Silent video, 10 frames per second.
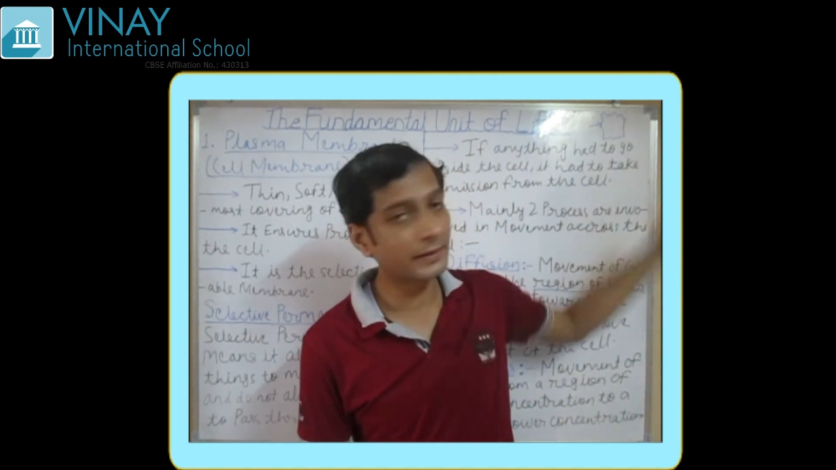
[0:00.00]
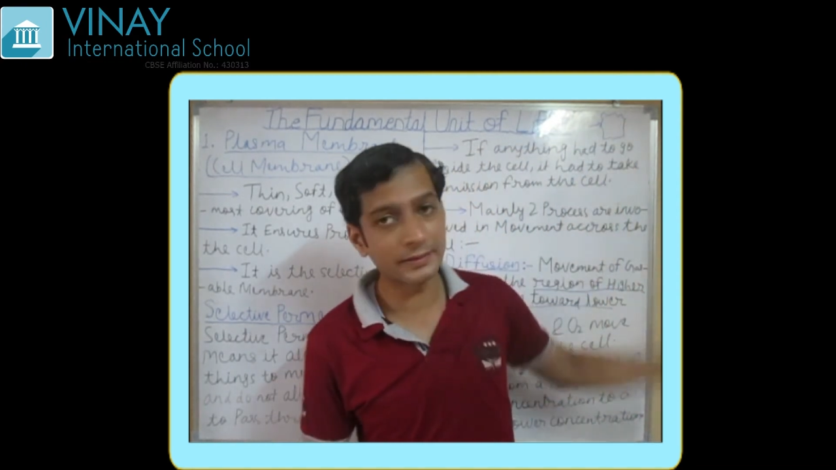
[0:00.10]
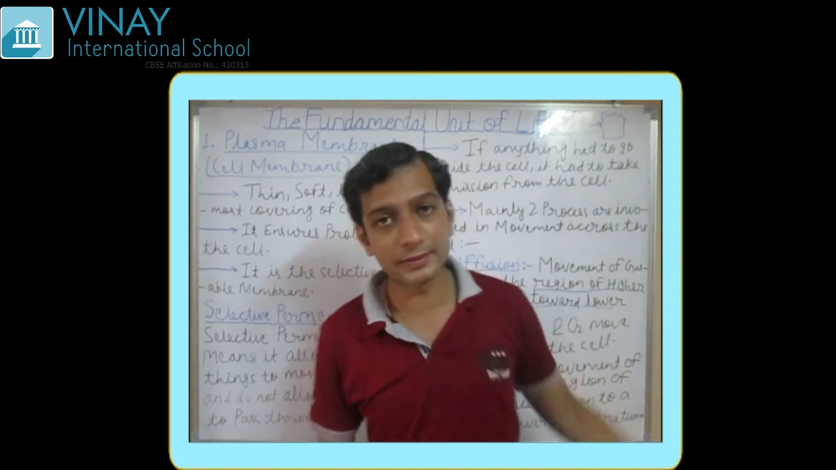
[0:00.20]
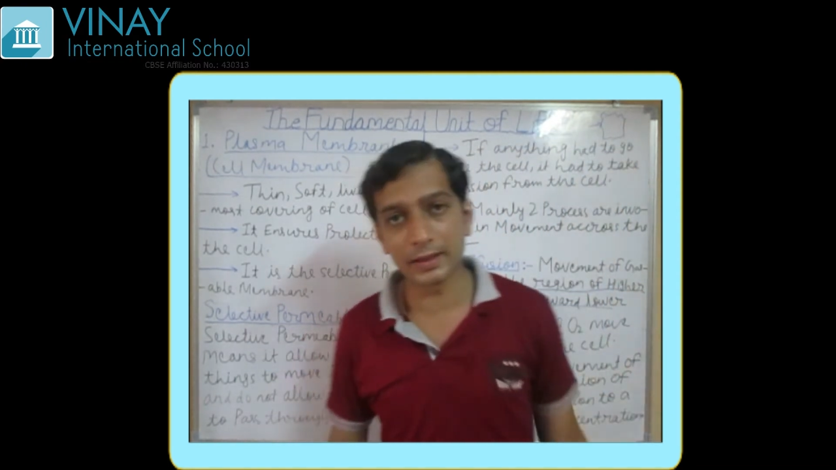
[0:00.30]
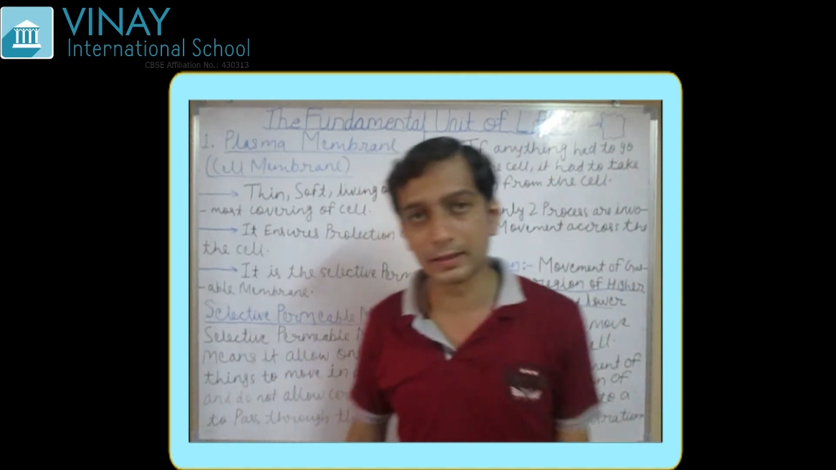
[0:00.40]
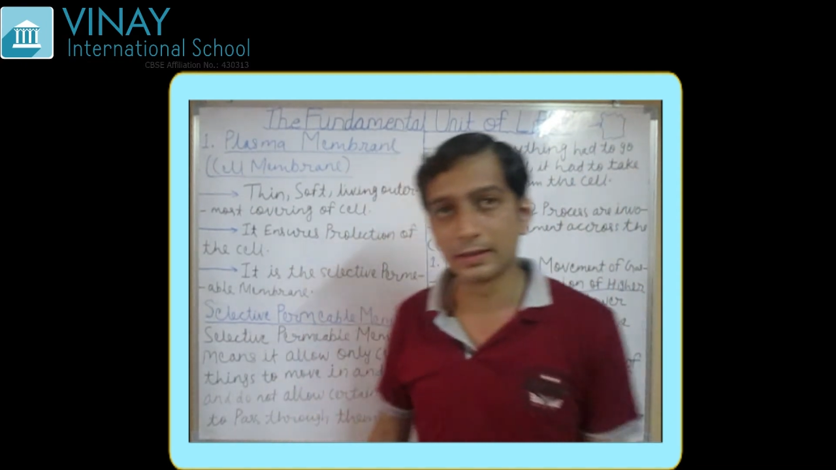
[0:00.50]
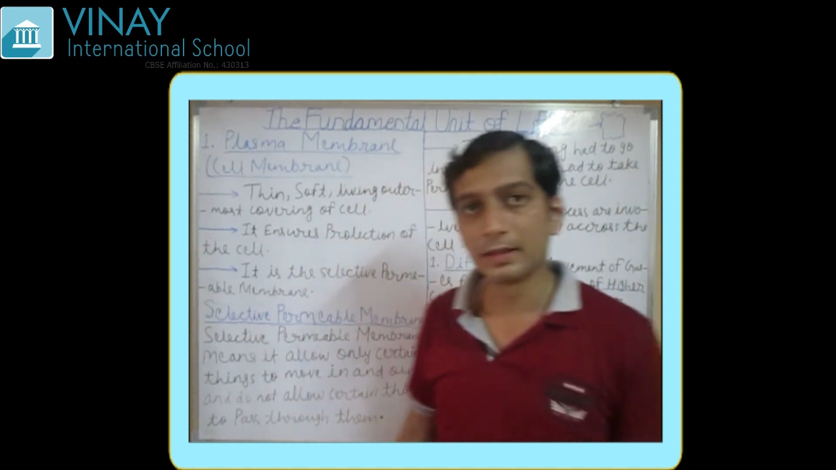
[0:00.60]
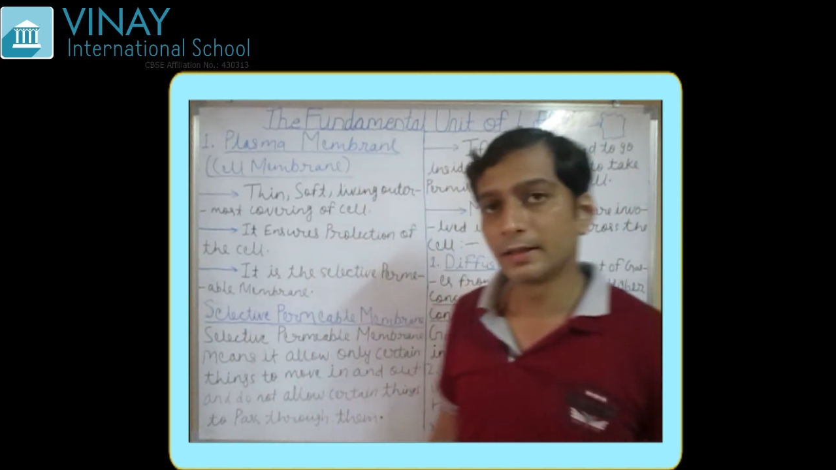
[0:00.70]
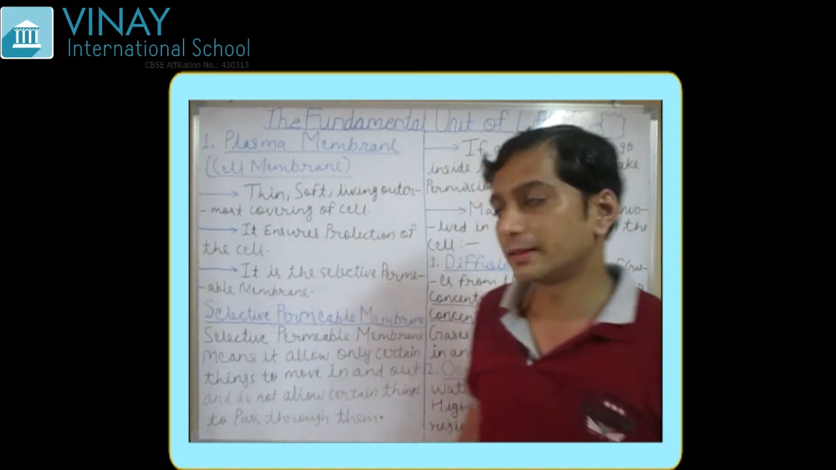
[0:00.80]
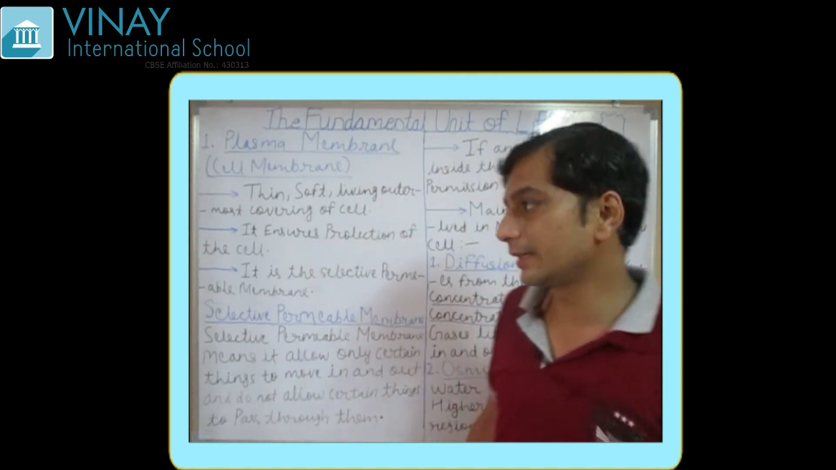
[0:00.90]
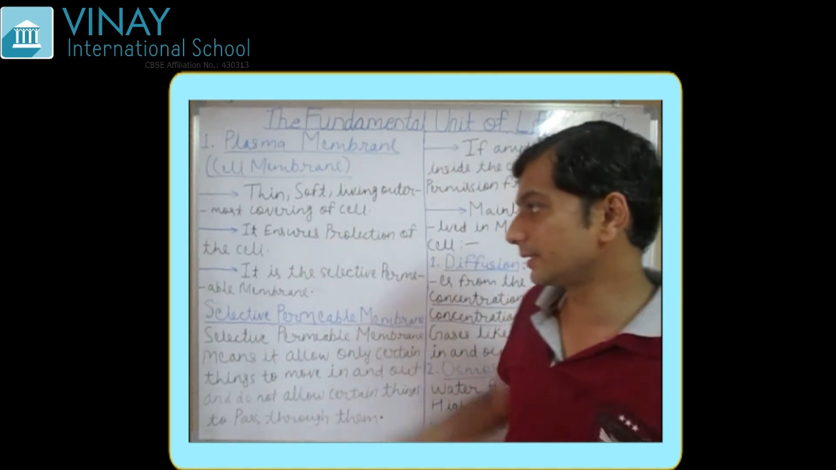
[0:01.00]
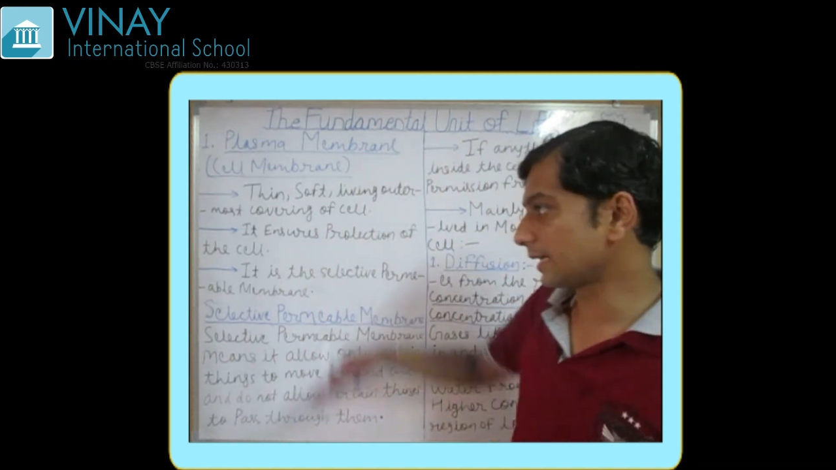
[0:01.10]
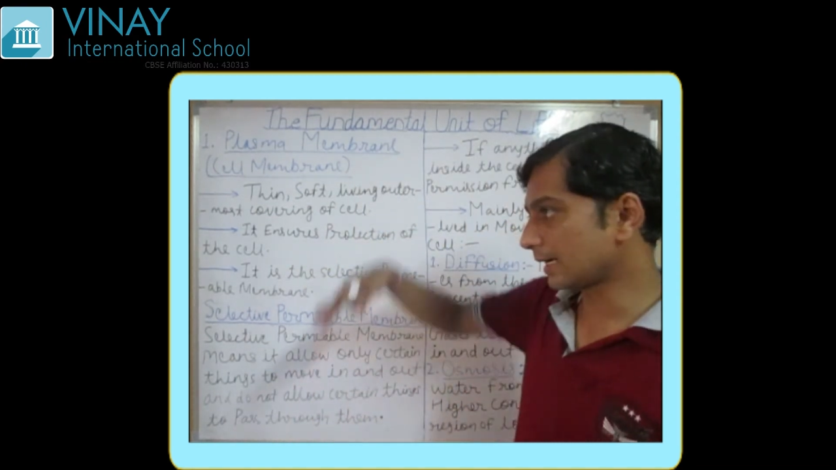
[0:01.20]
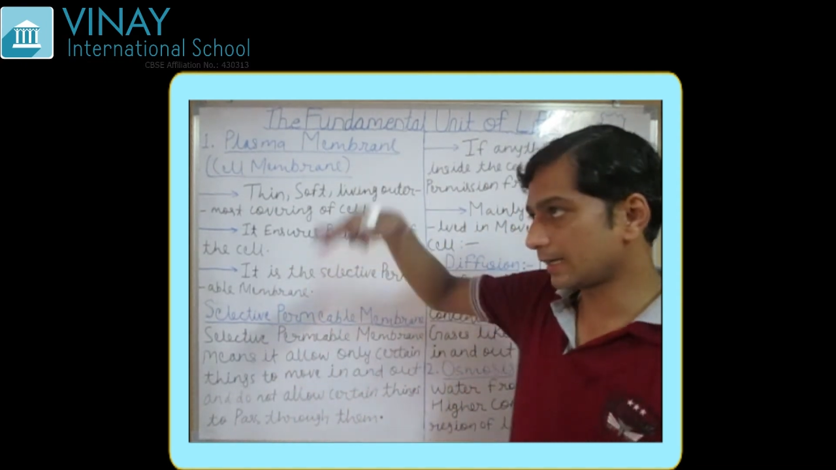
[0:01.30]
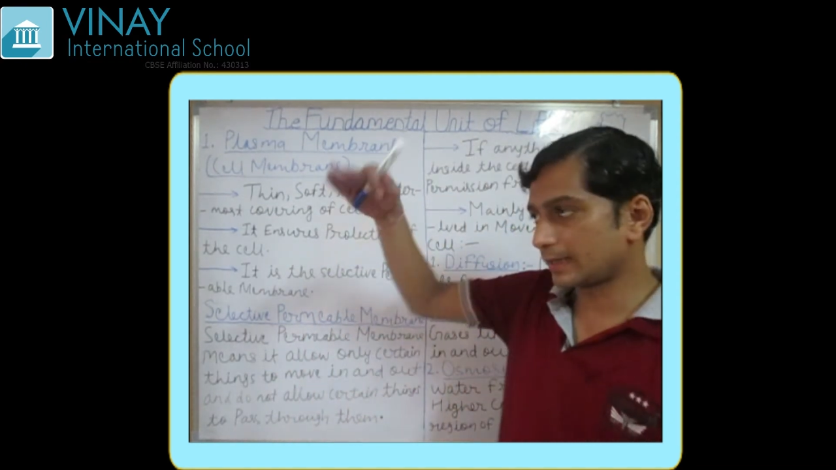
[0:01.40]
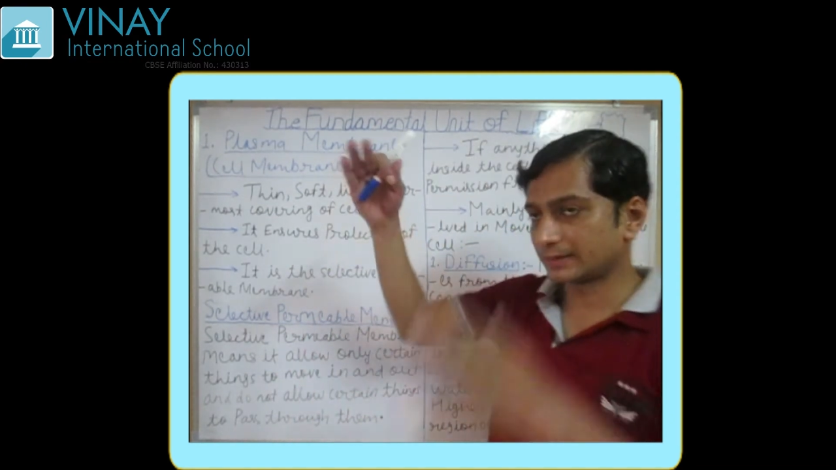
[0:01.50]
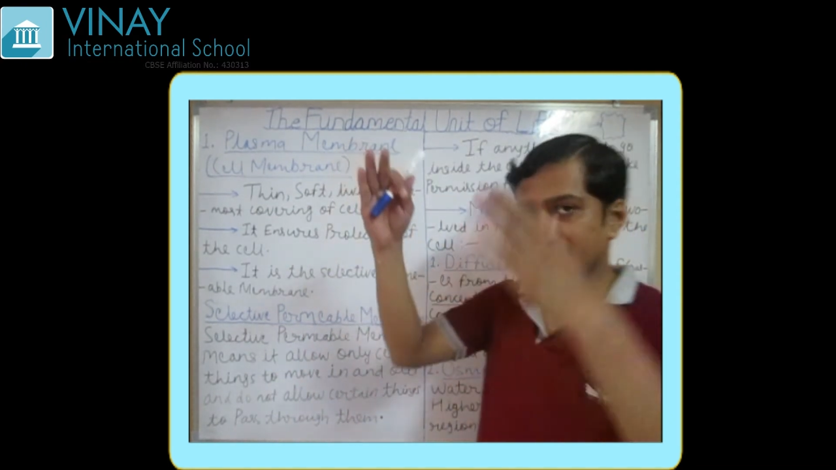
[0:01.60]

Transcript: the cell. These are